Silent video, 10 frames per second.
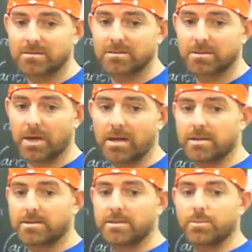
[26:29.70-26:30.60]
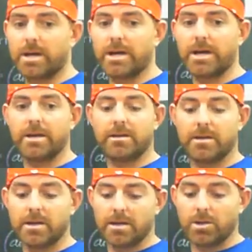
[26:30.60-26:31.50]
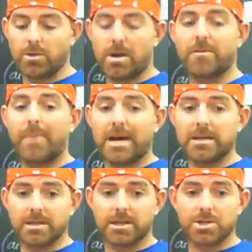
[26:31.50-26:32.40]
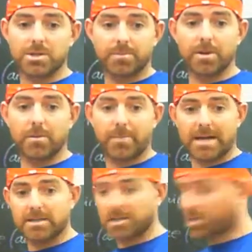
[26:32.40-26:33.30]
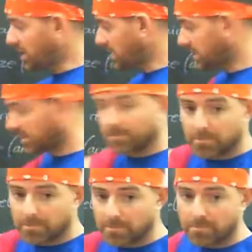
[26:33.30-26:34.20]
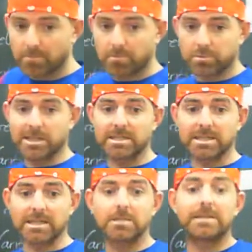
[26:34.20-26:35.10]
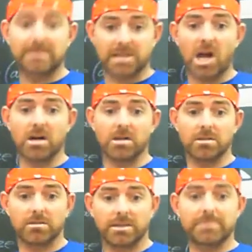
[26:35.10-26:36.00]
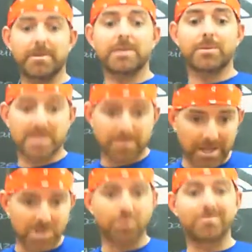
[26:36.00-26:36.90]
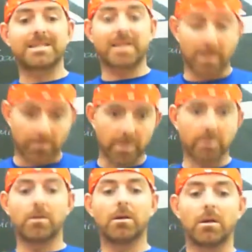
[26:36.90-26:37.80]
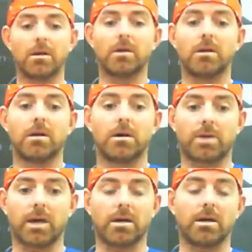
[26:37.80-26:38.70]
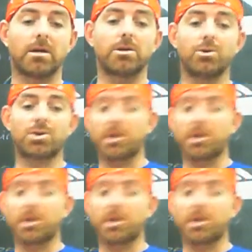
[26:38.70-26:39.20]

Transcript: Okay. This is when you have a bandage, but the bandage is hard. It's made with a special material. Okay. Usually